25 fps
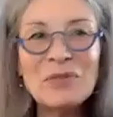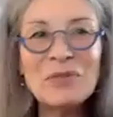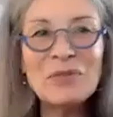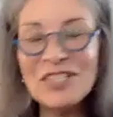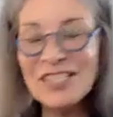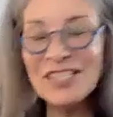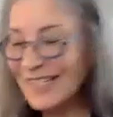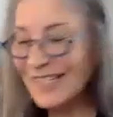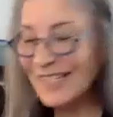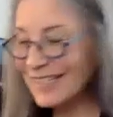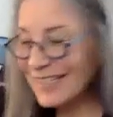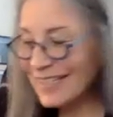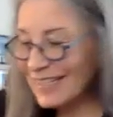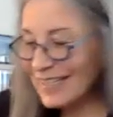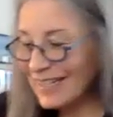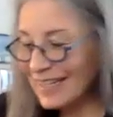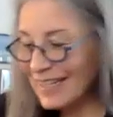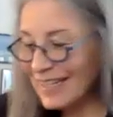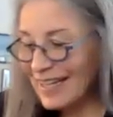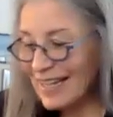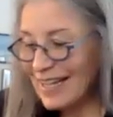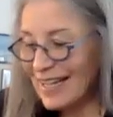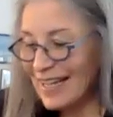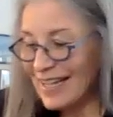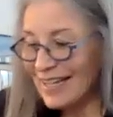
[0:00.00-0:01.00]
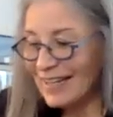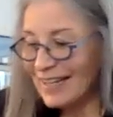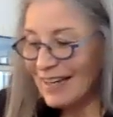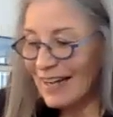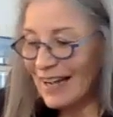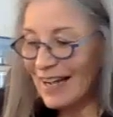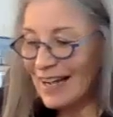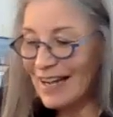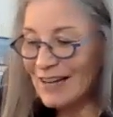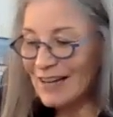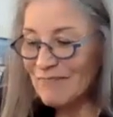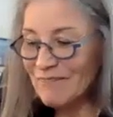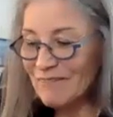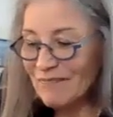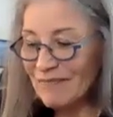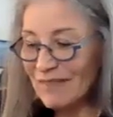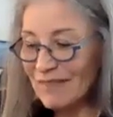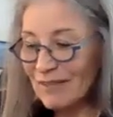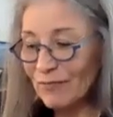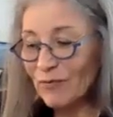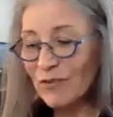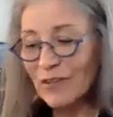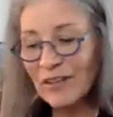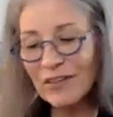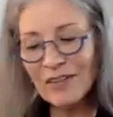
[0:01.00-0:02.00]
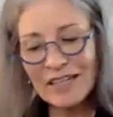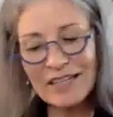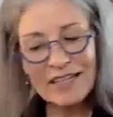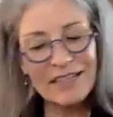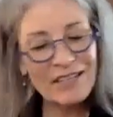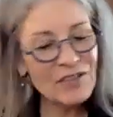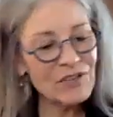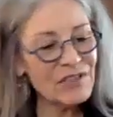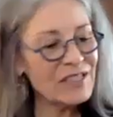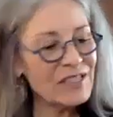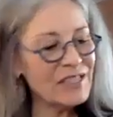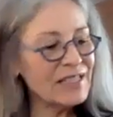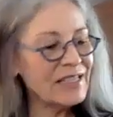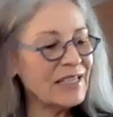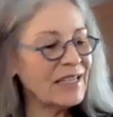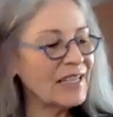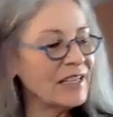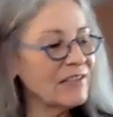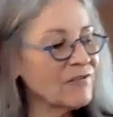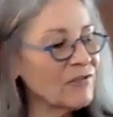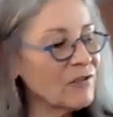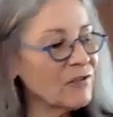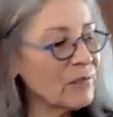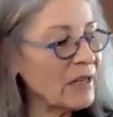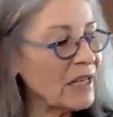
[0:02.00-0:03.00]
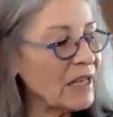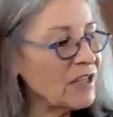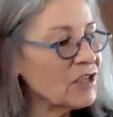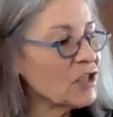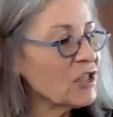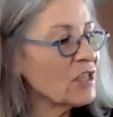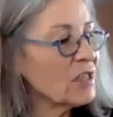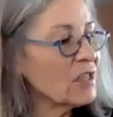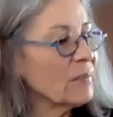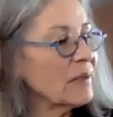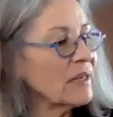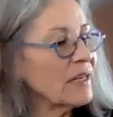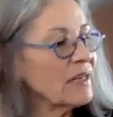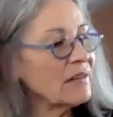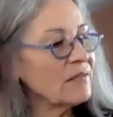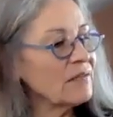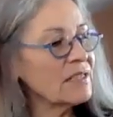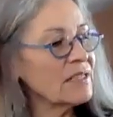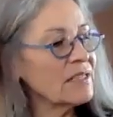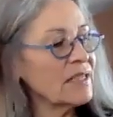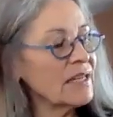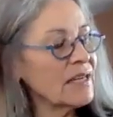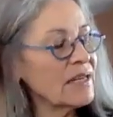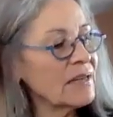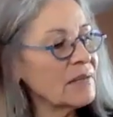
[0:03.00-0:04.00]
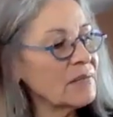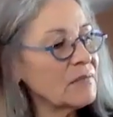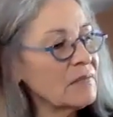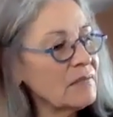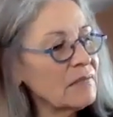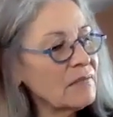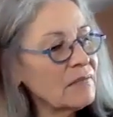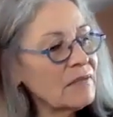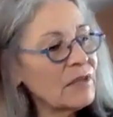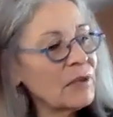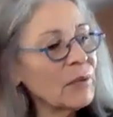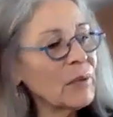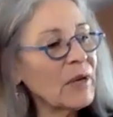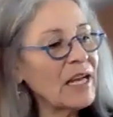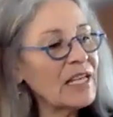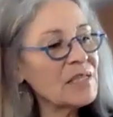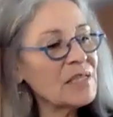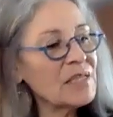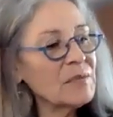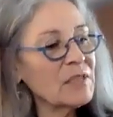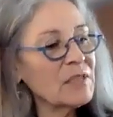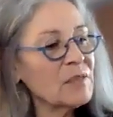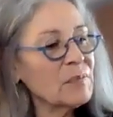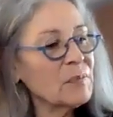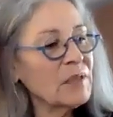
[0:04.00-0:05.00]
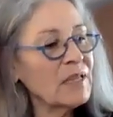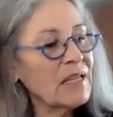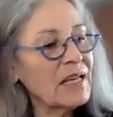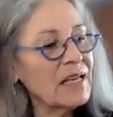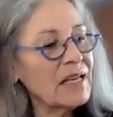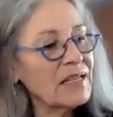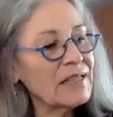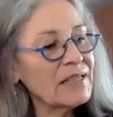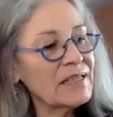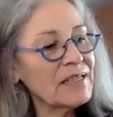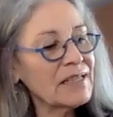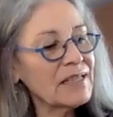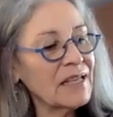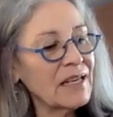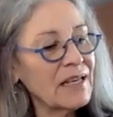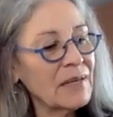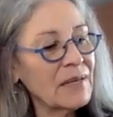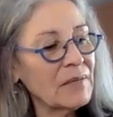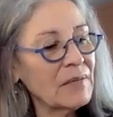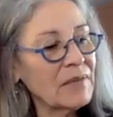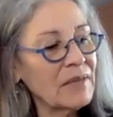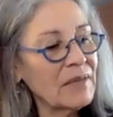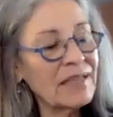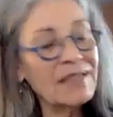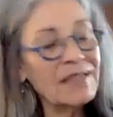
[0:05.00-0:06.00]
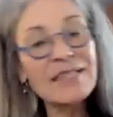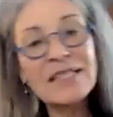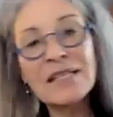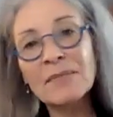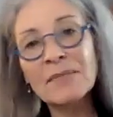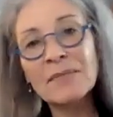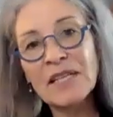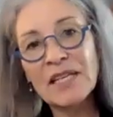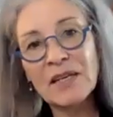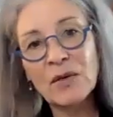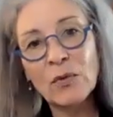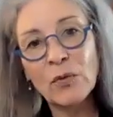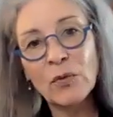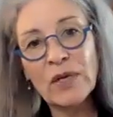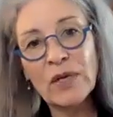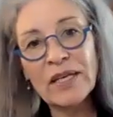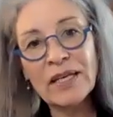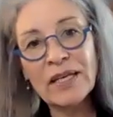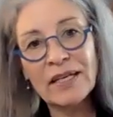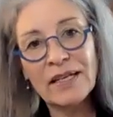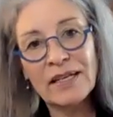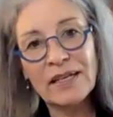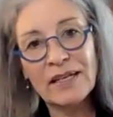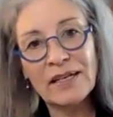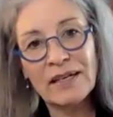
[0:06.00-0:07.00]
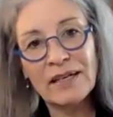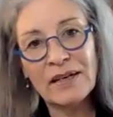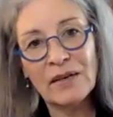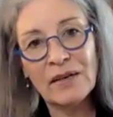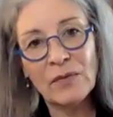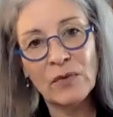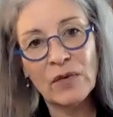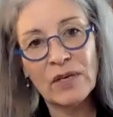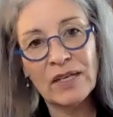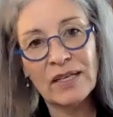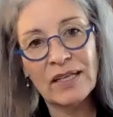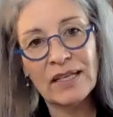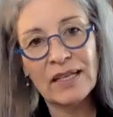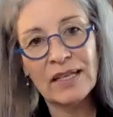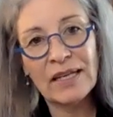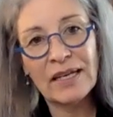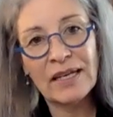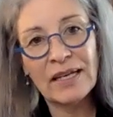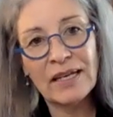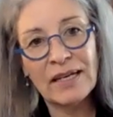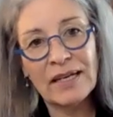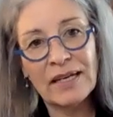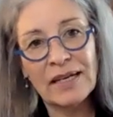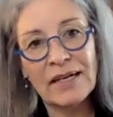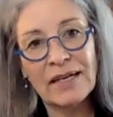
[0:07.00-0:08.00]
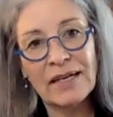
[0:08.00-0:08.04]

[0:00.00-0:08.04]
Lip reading: Brigitte. Very interesting information about the Erasmus Plus. That's something we can really,